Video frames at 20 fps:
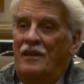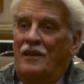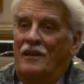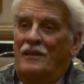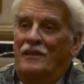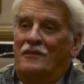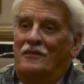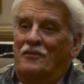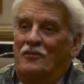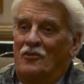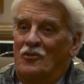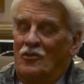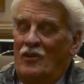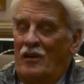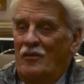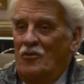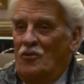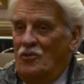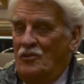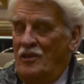And so
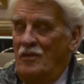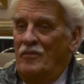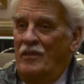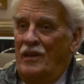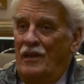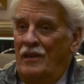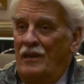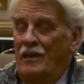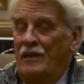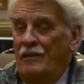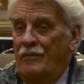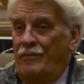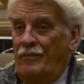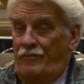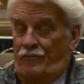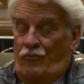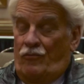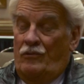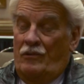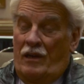I wrote him, hey, I
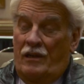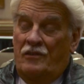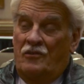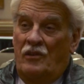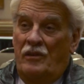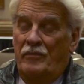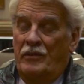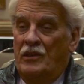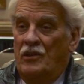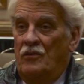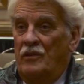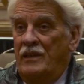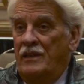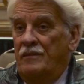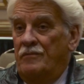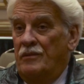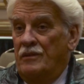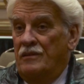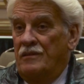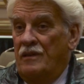like to
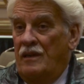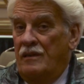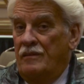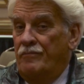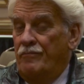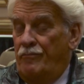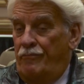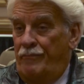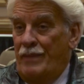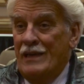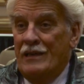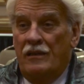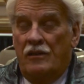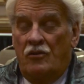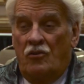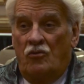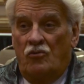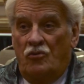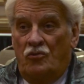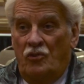immigrate, but I
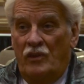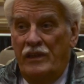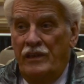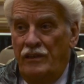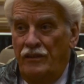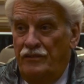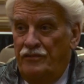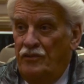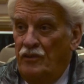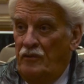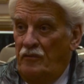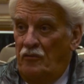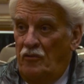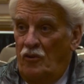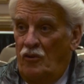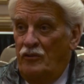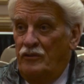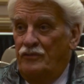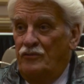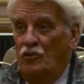better go to industry
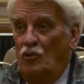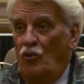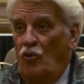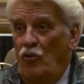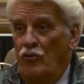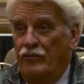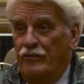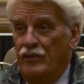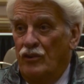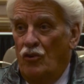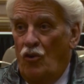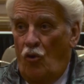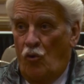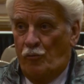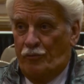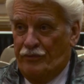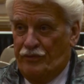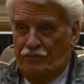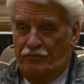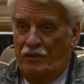first to learn the
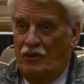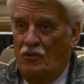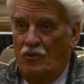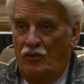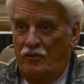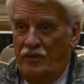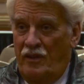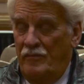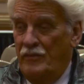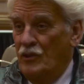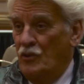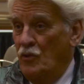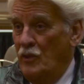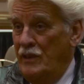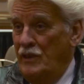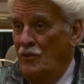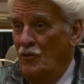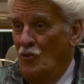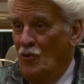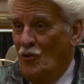ropes because I'm a
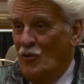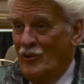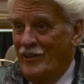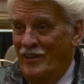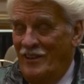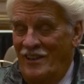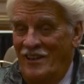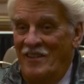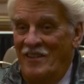greenhorn.